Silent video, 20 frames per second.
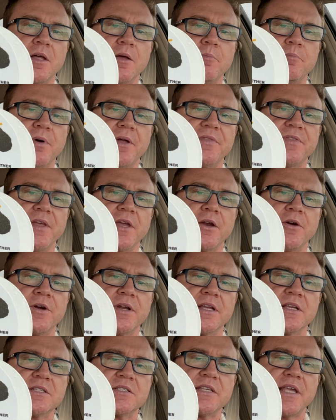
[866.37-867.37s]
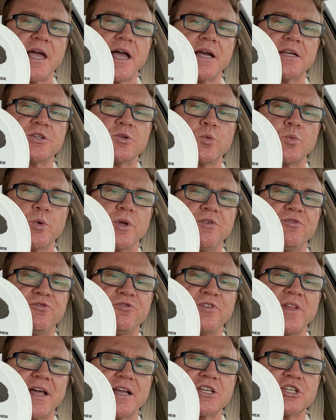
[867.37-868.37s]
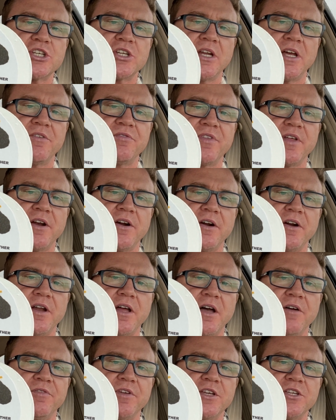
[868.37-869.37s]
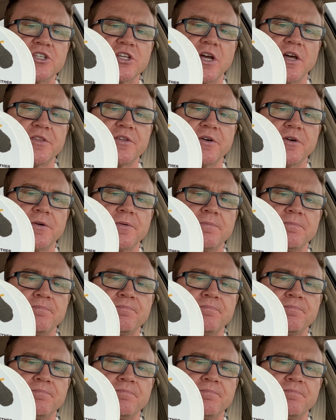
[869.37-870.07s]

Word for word: But they are an exact reflection of their of each other.